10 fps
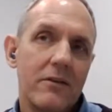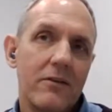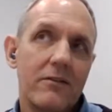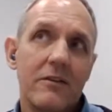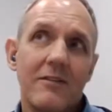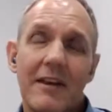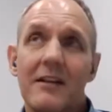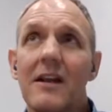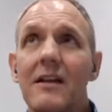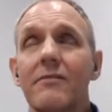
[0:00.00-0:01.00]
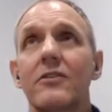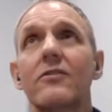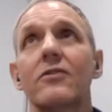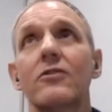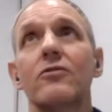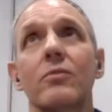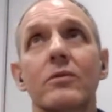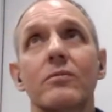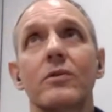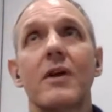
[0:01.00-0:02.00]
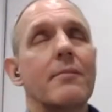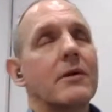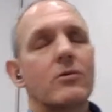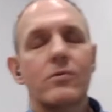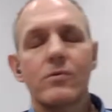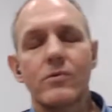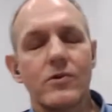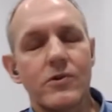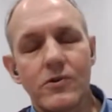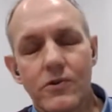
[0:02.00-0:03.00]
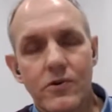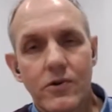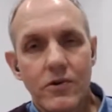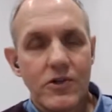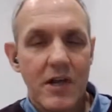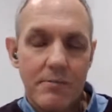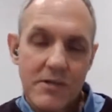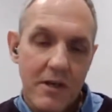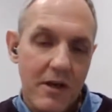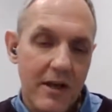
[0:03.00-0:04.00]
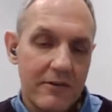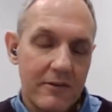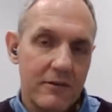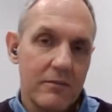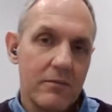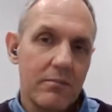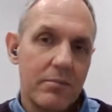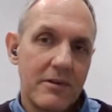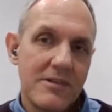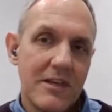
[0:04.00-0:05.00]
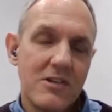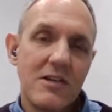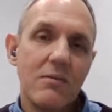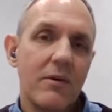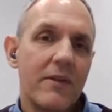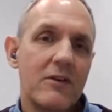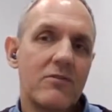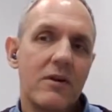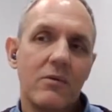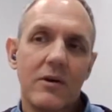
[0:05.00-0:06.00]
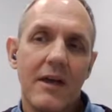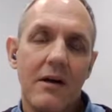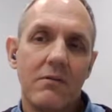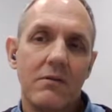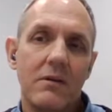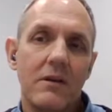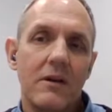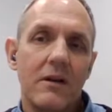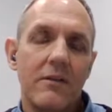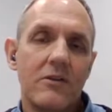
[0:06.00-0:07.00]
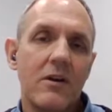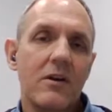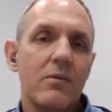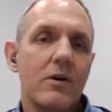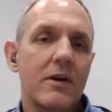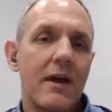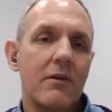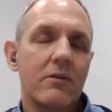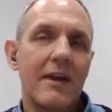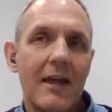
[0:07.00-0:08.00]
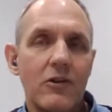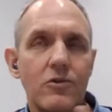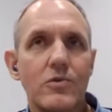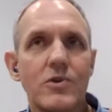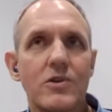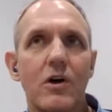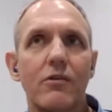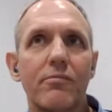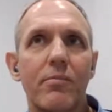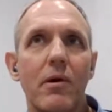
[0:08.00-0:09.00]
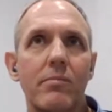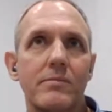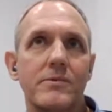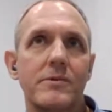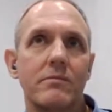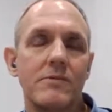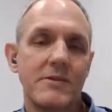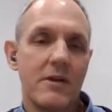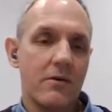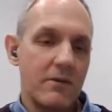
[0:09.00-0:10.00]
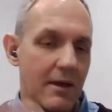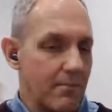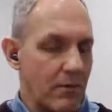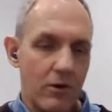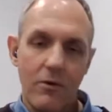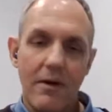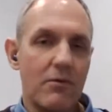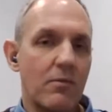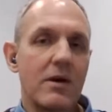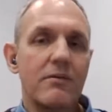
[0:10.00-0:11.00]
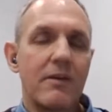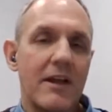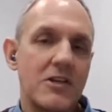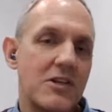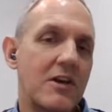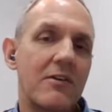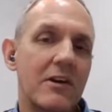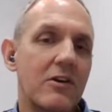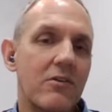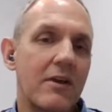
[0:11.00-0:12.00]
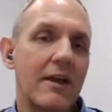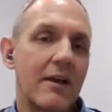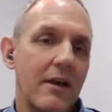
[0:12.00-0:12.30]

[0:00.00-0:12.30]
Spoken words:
So technical interviews will come in all shapes and guises, but essentially what they're trying to work out, can you solve problems? So, yep, you have a wonderful engineering degree,